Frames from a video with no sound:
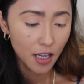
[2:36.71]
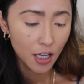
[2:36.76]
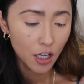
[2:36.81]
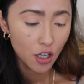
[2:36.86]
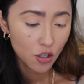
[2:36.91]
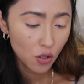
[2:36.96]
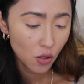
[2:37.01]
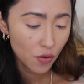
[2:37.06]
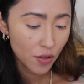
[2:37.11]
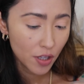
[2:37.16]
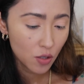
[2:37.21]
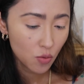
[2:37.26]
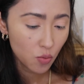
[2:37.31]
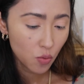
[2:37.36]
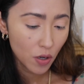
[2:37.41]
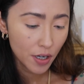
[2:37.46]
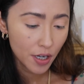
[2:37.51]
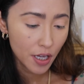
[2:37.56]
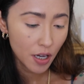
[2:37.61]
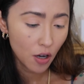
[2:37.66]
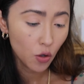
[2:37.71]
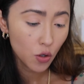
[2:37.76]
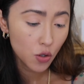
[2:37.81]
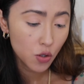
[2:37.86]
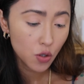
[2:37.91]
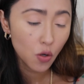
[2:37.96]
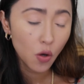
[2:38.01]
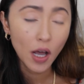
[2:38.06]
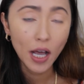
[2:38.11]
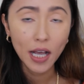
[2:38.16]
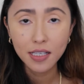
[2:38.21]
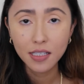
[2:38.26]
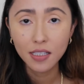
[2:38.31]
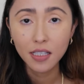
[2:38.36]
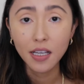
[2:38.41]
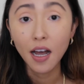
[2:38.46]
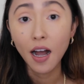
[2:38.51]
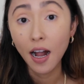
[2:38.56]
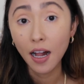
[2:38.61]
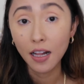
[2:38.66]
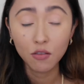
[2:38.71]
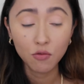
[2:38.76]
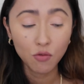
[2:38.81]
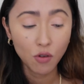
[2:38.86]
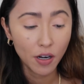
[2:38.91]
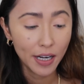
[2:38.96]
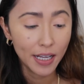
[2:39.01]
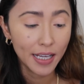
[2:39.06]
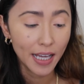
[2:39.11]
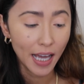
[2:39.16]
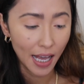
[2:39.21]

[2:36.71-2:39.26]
So this one also has the hyaluronic